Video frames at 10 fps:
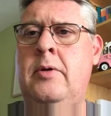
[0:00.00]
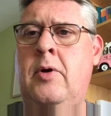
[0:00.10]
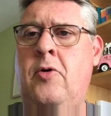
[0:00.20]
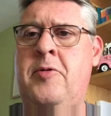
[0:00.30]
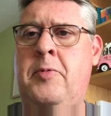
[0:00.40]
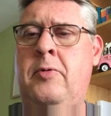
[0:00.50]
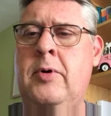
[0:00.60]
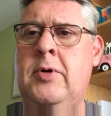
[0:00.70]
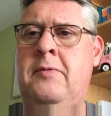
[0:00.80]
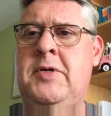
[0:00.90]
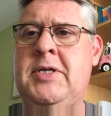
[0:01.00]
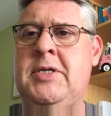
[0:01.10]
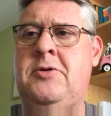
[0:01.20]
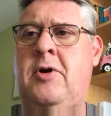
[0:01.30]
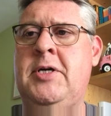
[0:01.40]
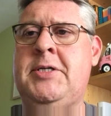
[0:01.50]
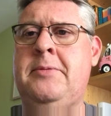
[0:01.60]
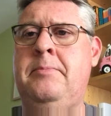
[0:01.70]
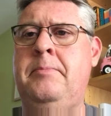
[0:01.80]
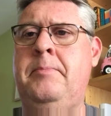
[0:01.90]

the gospel of Jesus Christ.